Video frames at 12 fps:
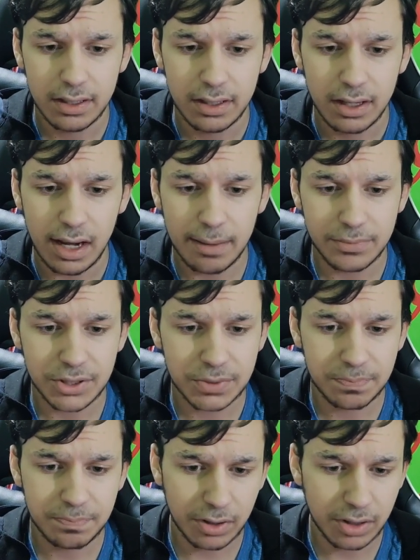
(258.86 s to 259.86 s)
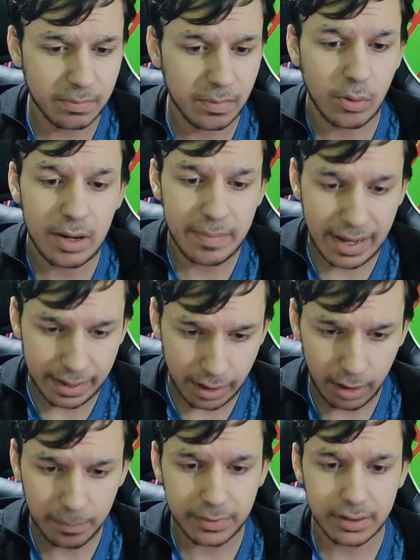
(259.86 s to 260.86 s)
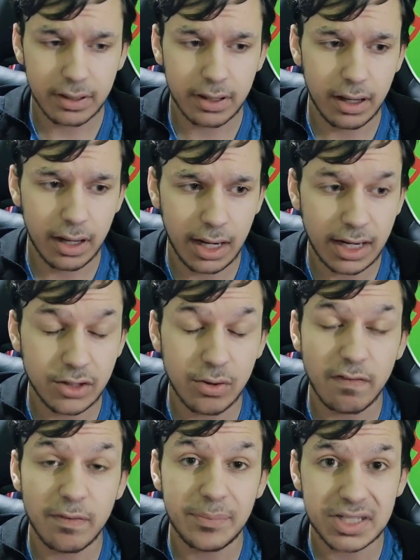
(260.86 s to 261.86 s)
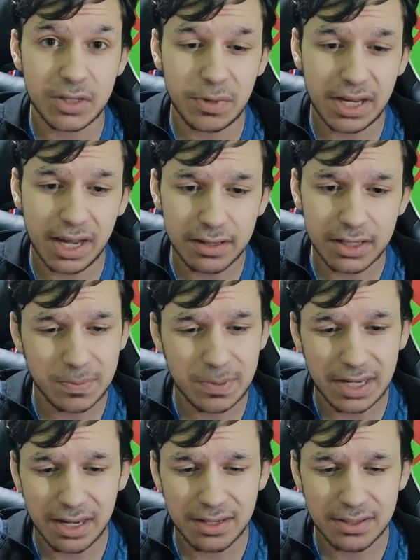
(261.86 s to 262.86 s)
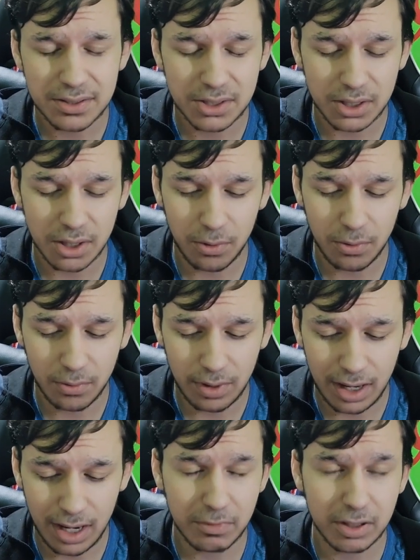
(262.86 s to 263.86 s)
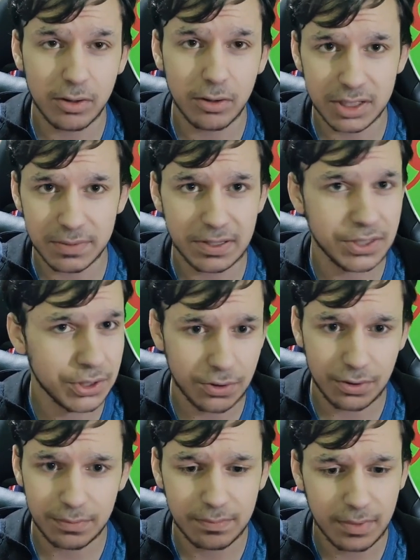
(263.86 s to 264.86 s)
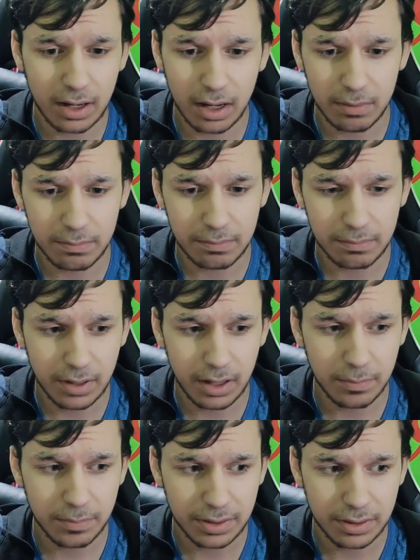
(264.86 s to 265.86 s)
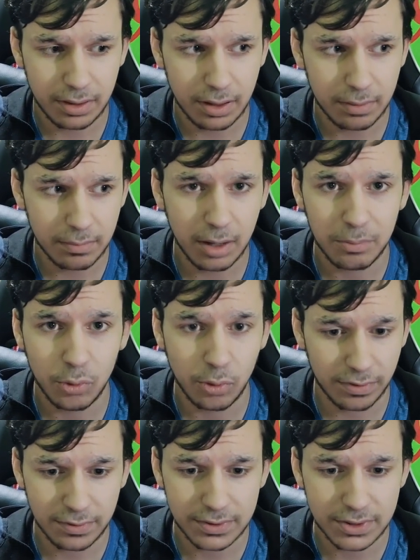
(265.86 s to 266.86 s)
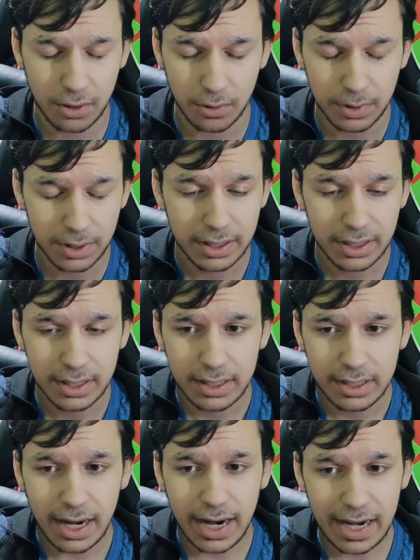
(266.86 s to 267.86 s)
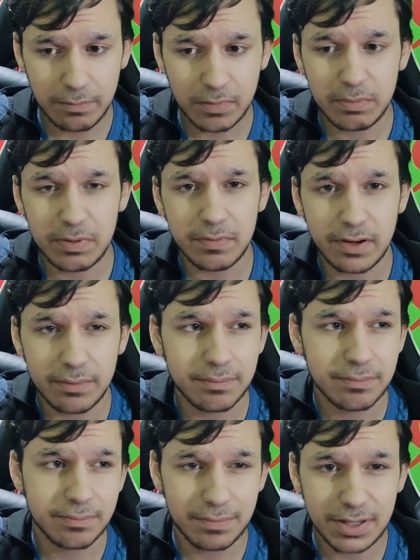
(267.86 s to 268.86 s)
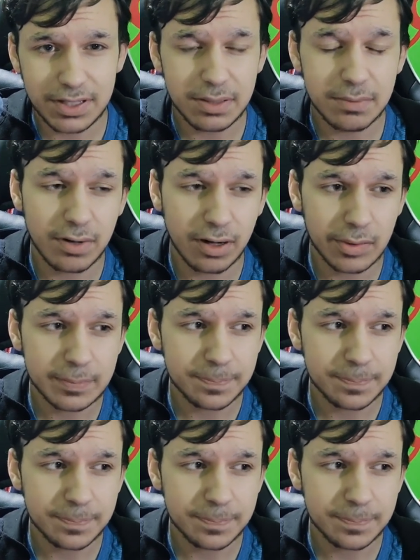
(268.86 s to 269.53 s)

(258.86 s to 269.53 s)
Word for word: I'm just building my way back up, and I do have a busy weekend this weekend, so I am gonna go see my sister up north, so I am gonna be very busy probably